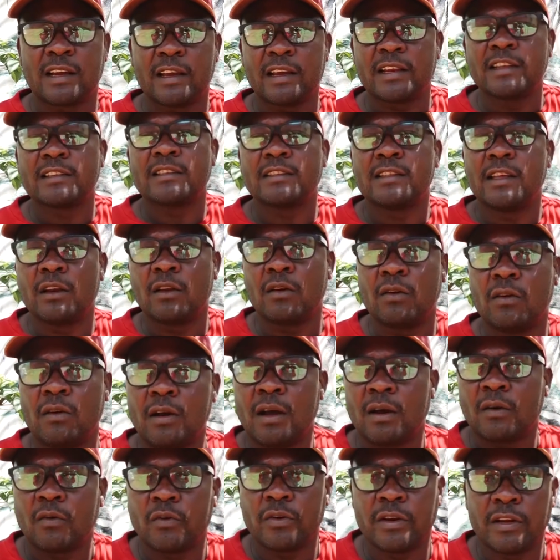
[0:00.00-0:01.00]
against the law
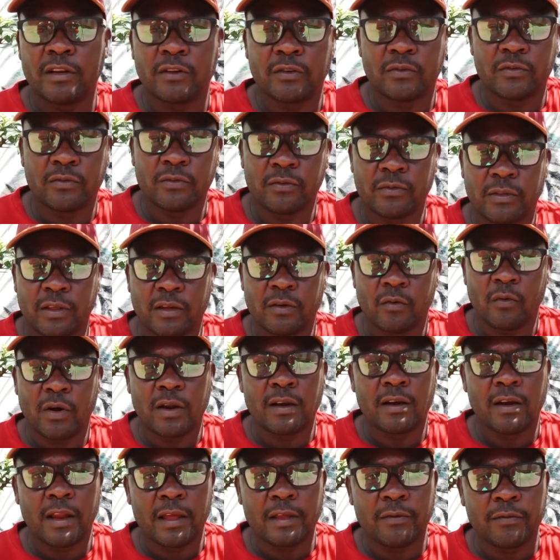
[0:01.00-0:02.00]
according to the
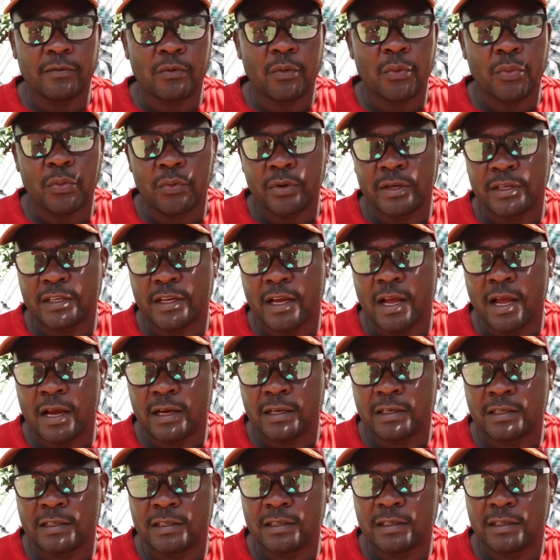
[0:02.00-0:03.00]
Wildlife Authority
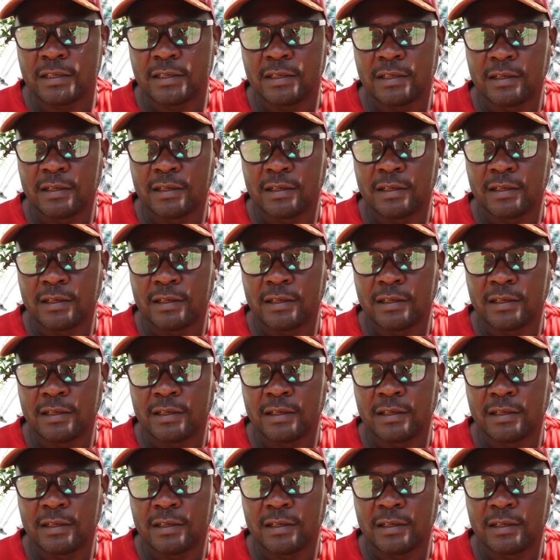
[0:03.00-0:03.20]
Act.